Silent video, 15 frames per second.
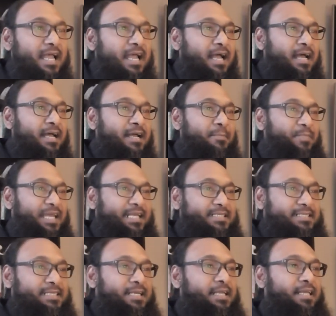
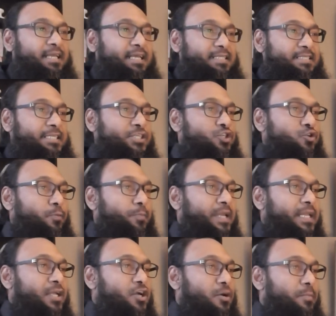the
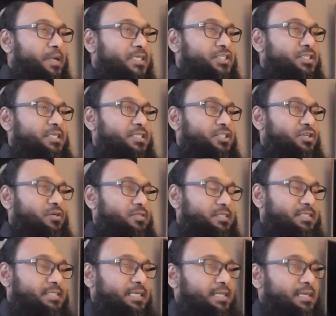European Commission is
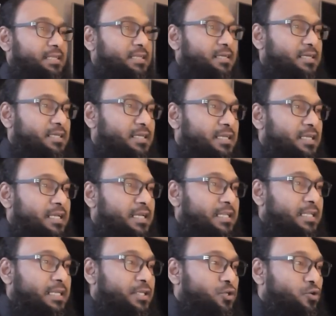considered
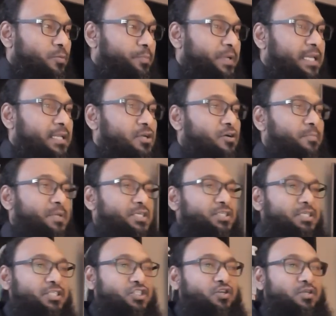
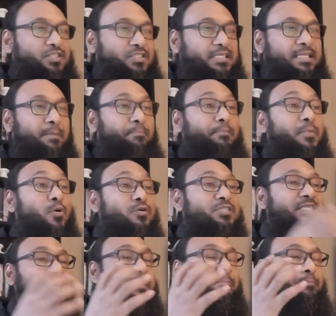the
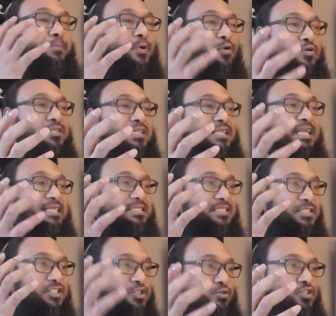most important
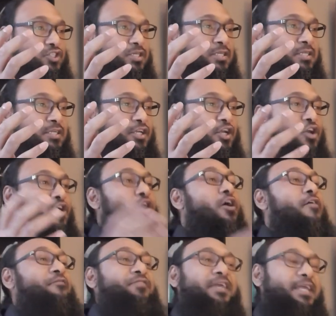institution
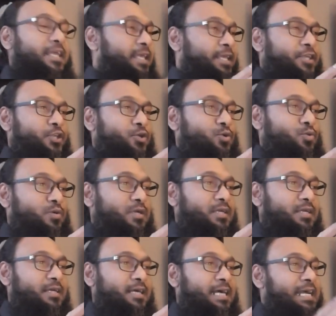of the EU.
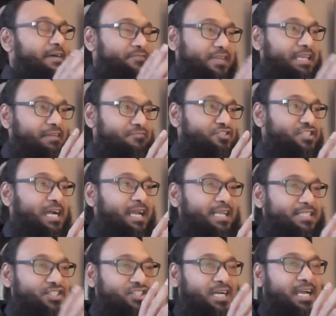I have to give Jack
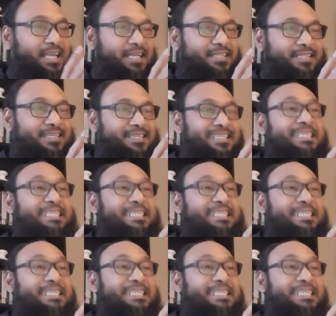his jacket.